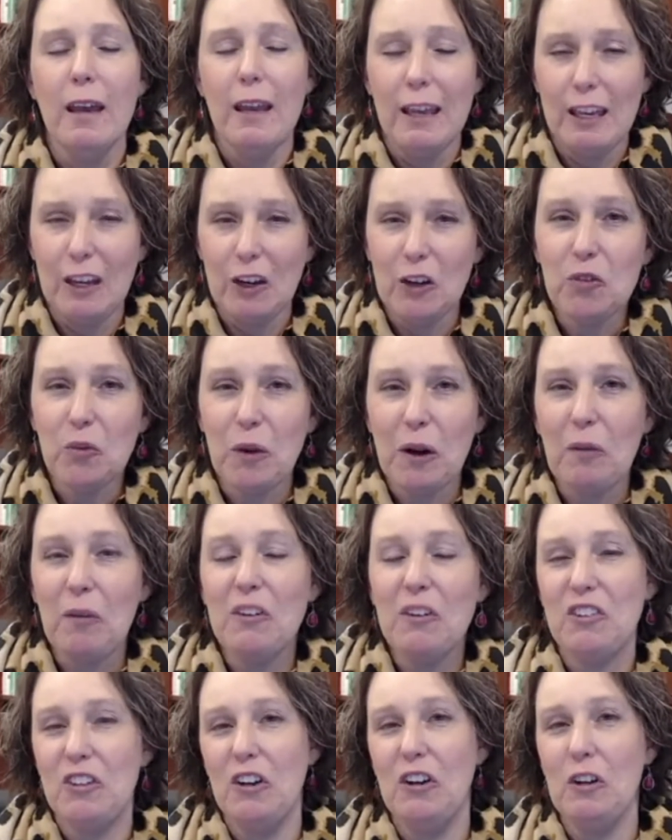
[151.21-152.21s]
Here's what I
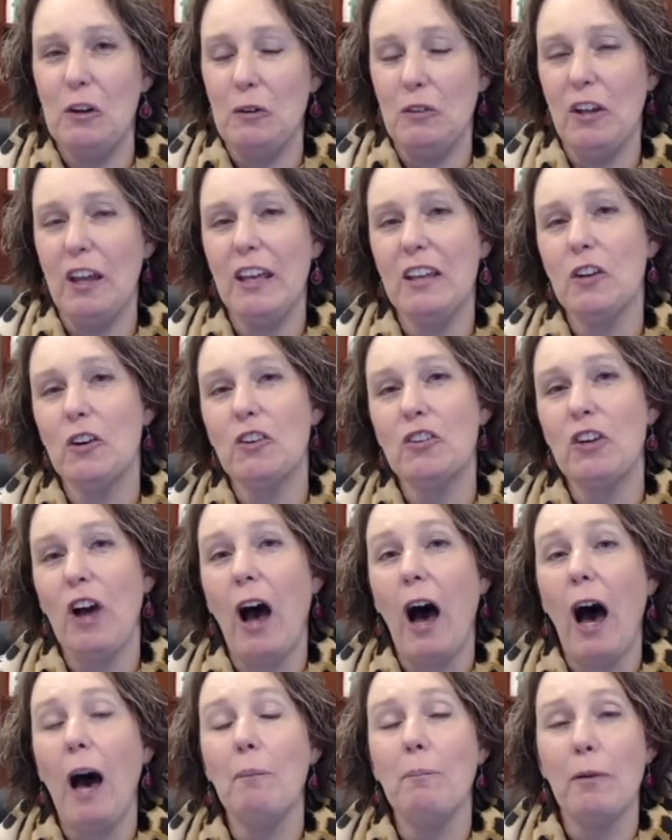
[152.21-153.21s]
want you to do take your
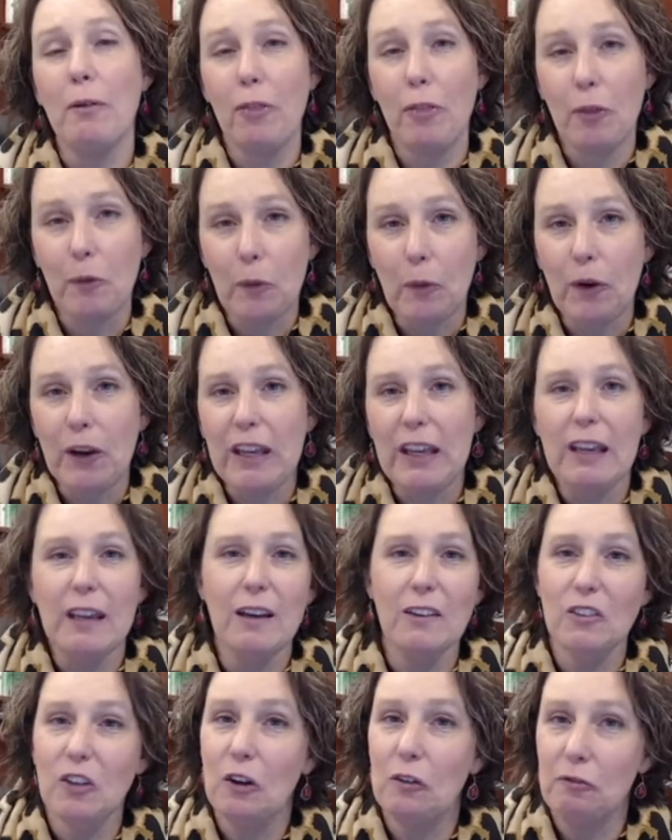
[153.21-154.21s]
top
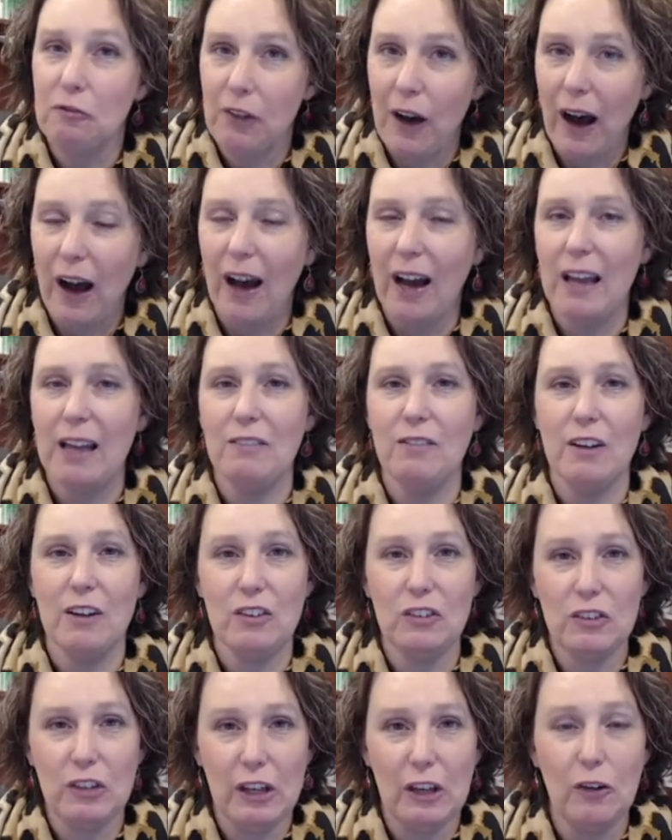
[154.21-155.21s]
three to five
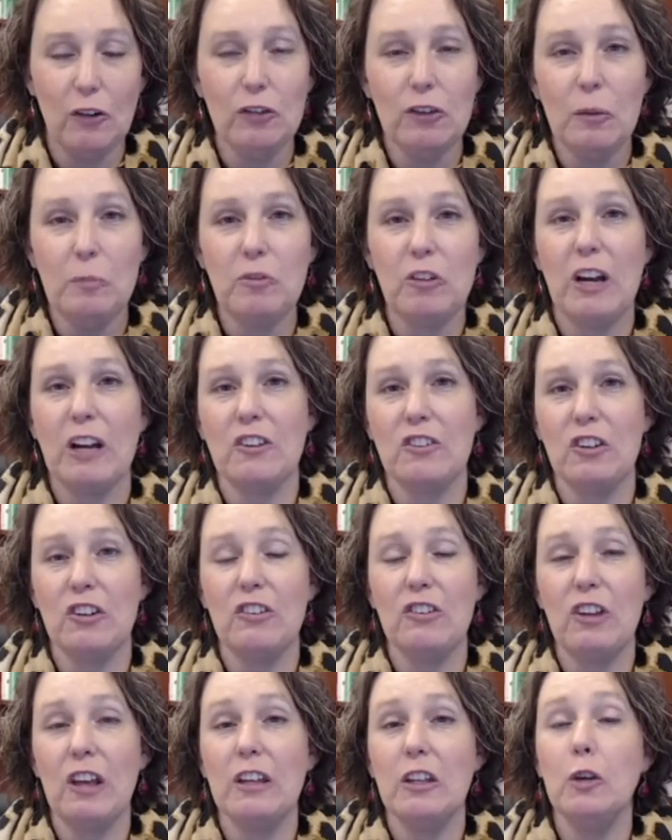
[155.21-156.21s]
sales
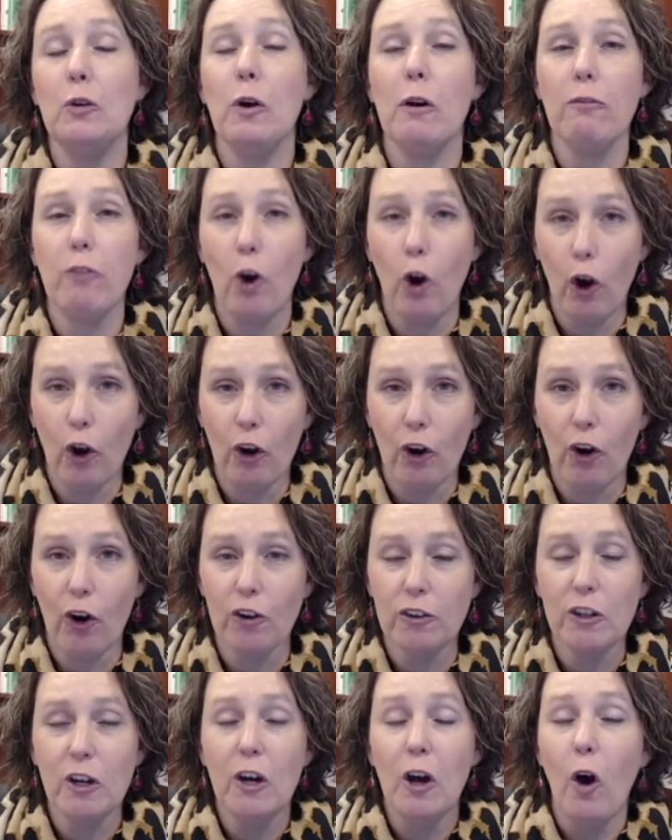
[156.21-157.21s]
objections that you have
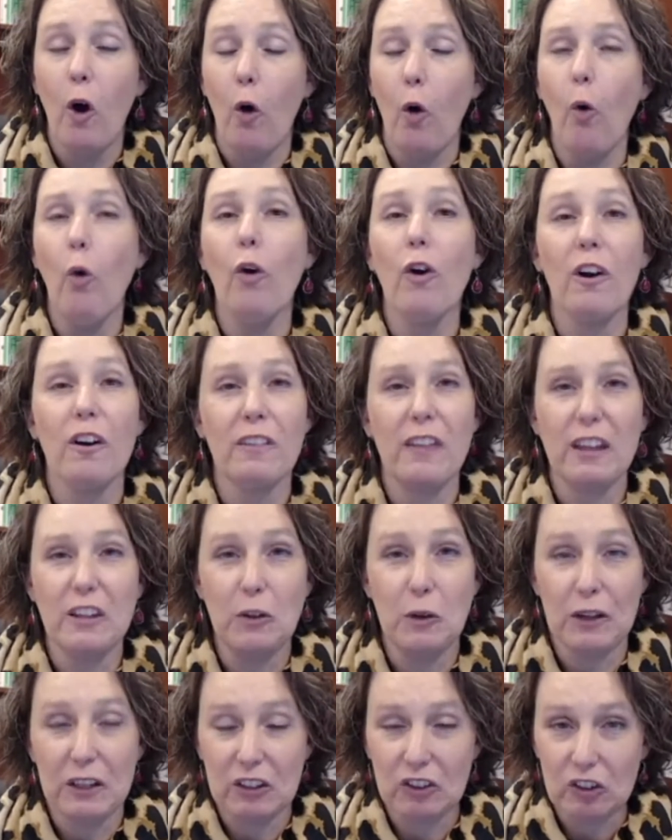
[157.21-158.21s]
heard or that
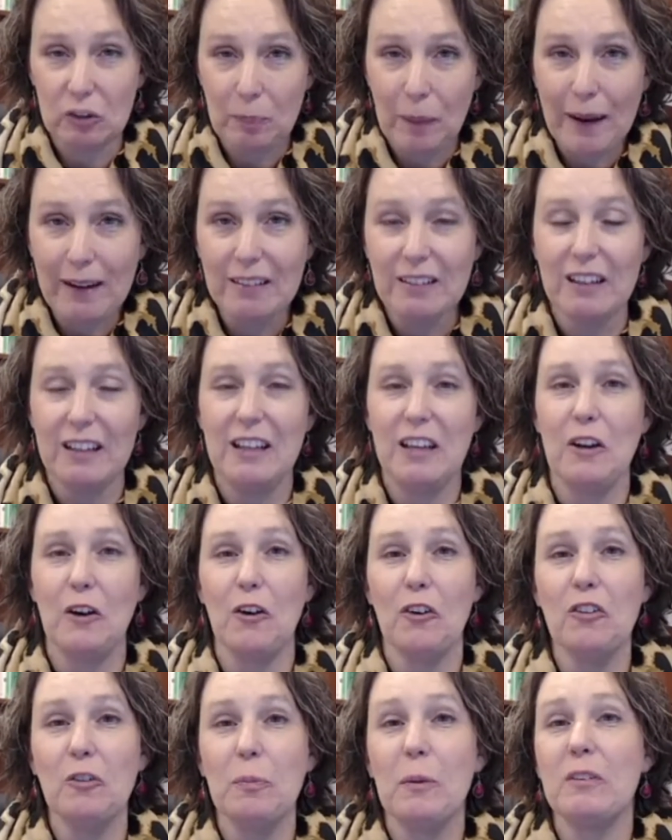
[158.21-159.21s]
you expect to
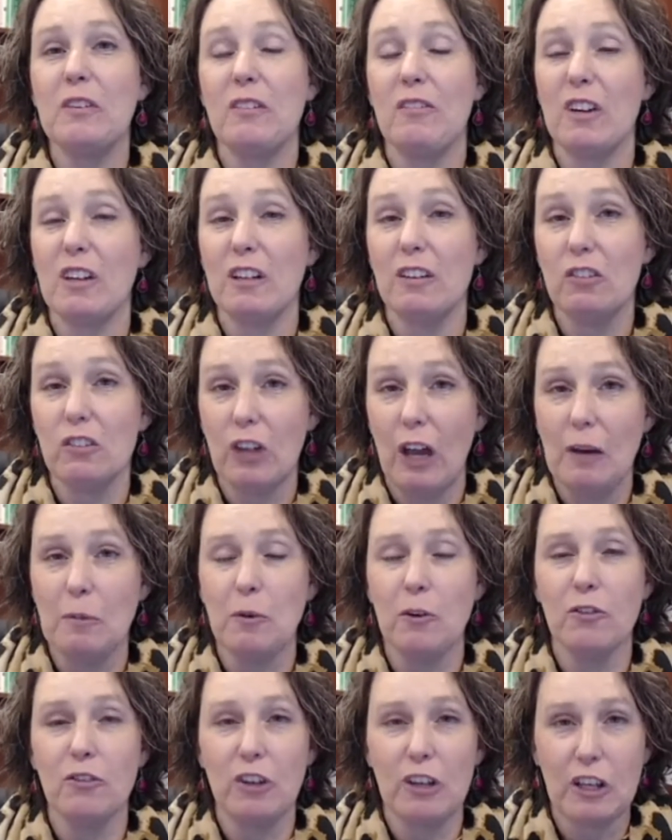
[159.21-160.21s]
hear specific to
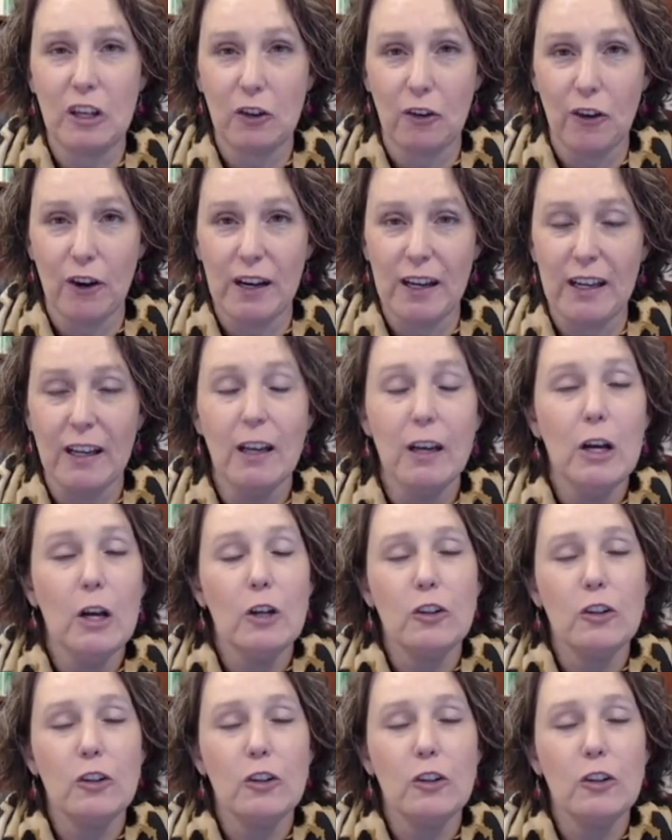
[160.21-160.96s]
cybersecurity,